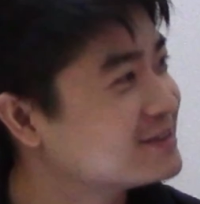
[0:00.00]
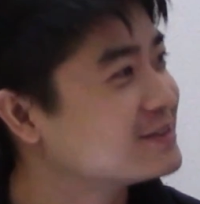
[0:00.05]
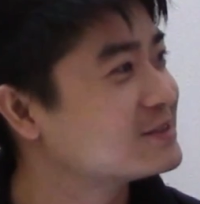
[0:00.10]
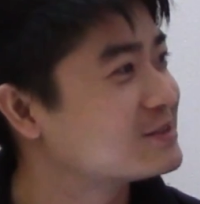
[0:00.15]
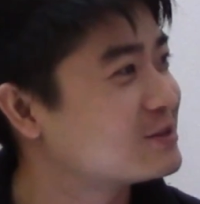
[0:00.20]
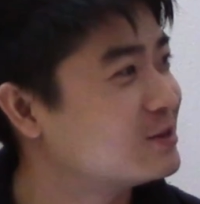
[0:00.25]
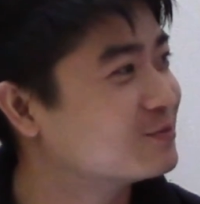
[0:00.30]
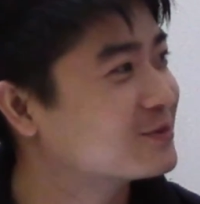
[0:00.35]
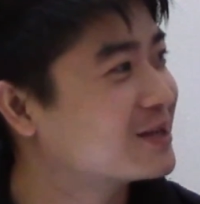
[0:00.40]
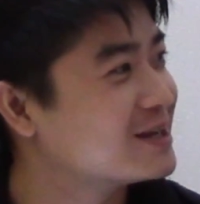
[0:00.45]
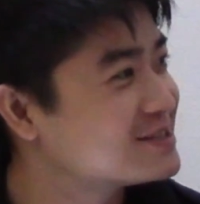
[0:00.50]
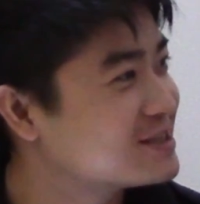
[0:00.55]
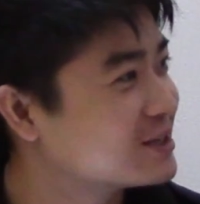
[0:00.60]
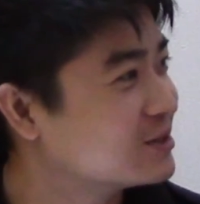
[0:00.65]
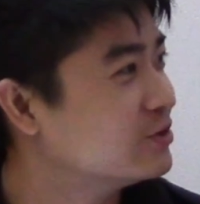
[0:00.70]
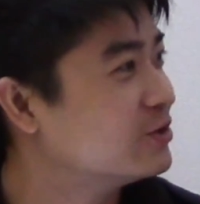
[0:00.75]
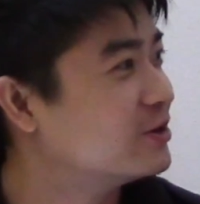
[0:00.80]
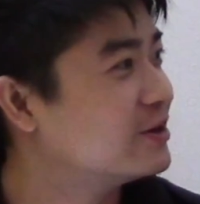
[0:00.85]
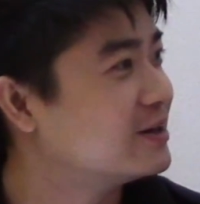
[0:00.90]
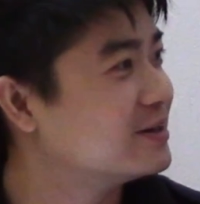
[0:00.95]
So I'm
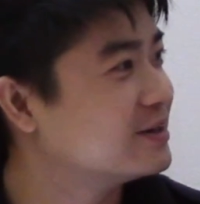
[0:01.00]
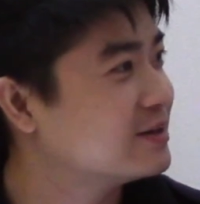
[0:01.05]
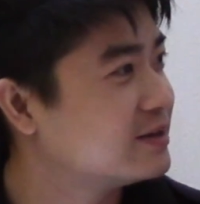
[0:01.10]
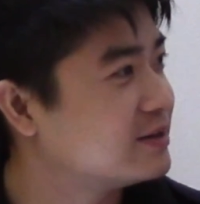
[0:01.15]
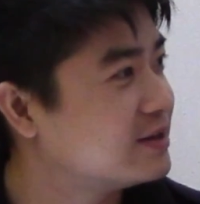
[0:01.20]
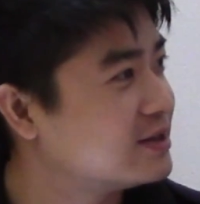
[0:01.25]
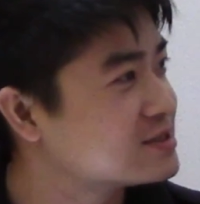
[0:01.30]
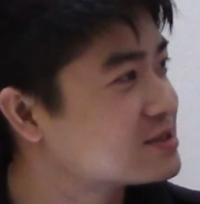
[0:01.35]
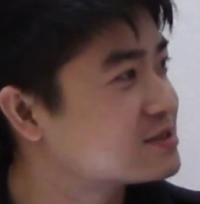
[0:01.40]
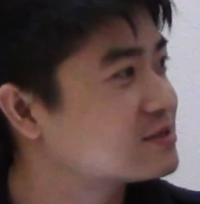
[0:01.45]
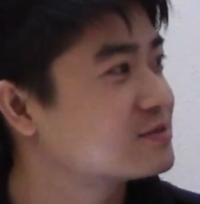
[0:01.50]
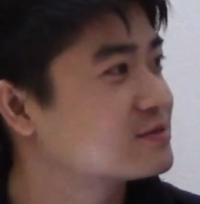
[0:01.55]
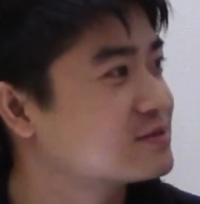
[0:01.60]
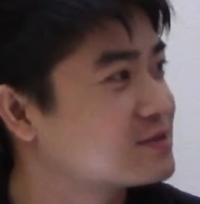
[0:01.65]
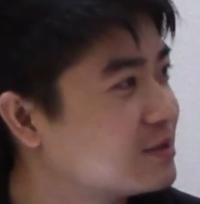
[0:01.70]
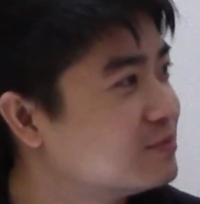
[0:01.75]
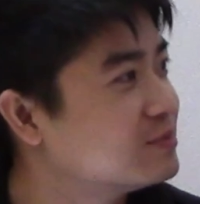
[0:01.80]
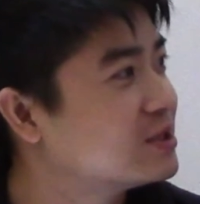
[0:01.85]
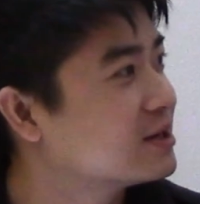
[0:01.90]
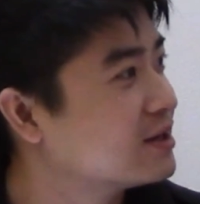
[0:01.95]
guessing that's
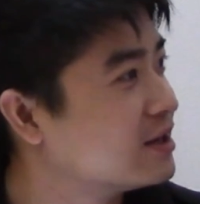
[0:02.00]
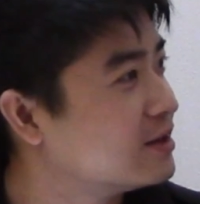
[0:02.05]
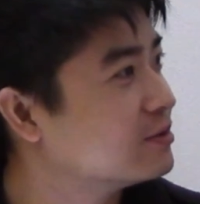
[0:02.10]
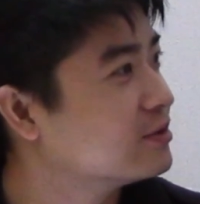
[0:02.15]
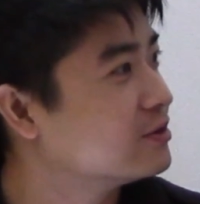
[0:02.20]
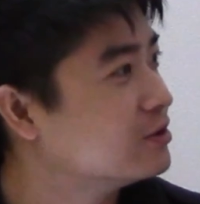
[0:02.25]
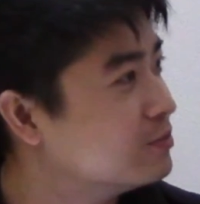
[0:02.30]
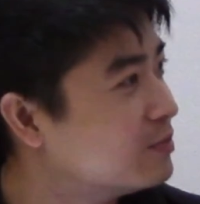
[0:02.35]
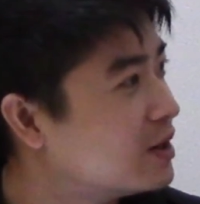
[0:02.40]
something that you